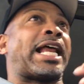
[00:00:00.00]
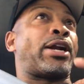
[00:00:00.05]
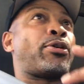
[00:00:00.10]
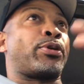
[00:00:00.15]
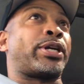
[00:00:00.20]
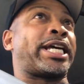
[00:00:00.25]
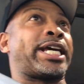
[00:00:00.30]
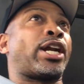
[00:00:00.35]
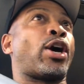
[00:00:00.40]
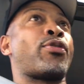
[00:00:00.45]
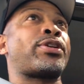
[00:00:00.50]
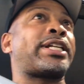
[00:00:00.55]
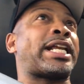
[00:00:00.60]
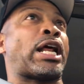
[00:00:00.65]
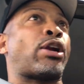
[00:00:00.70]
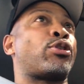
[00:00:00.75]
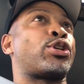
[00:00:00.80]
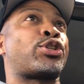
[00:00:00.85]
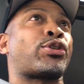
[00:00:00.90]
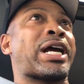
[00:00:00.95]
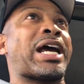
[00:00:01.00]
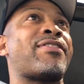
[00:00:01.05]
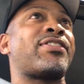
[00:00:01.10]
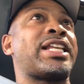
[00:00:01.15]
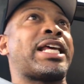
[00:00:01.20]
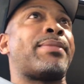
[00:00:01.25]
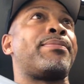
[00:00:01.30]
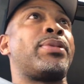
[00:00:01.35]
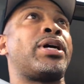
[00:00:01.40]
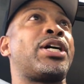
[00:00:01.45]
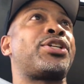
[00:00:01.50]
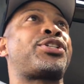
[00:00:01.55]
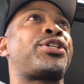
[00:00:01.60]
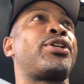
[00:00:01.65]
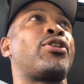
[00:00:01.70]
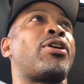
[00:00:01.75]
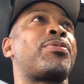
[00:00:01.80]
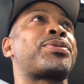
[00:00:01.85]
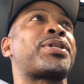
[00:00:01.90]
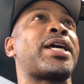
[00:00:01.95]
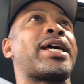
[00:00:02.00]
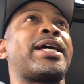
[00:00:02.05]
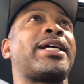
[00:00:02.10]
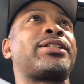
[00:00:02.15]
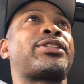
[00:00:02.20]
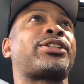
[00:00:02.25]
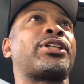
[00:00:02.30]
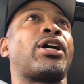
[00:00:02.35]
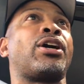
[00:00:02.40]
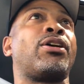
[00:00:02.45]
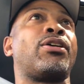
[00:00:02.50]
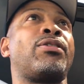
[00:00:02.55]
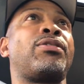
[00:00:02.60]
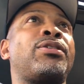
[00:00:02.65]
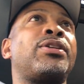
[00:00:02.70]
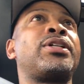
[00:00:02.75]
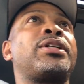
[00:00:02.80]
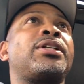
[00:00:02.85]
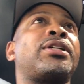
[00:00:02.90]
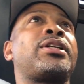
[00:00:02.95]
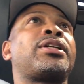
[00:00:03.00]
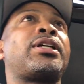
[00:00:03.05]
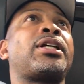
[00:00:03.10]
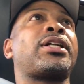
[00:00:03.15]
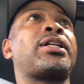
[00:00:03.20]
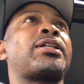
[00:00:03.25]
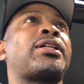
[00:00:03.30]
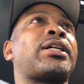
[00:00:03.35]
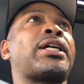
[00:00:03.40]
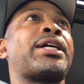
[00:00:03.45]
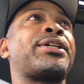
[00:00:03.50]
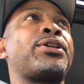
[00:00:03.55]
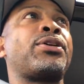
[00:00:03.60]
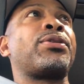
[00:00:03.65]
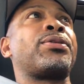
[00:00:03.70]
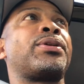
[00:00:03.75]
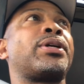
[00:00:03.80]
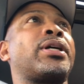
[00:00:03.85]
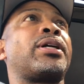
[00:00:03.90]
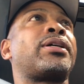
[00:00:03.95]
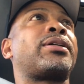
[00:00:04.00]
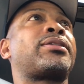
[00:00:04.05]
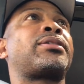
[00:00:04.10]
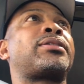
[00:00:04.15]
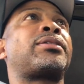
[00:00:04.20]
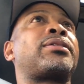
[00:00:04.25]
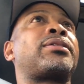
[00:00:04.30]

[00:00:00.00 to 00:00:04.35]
I don't get on and I don't drive it that much. You know what I'm saying? So I know the.